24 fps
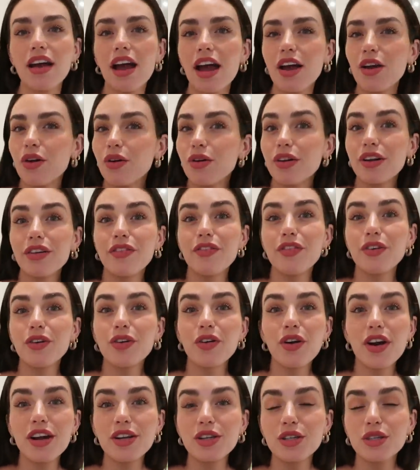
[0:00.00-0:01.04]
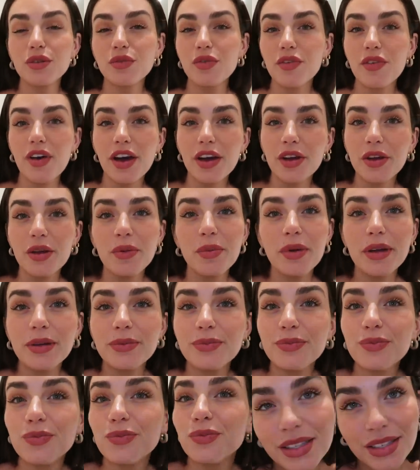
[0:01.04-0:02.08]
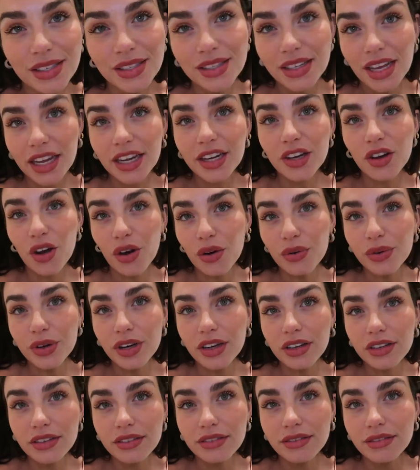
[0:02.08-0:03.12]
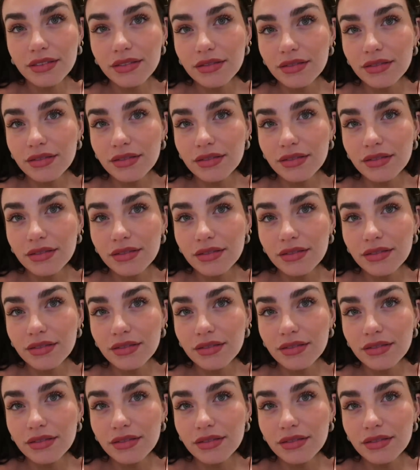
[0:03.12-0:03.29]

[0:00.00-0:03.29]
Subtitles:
I already feel great just for vacuuming. Is this getting older?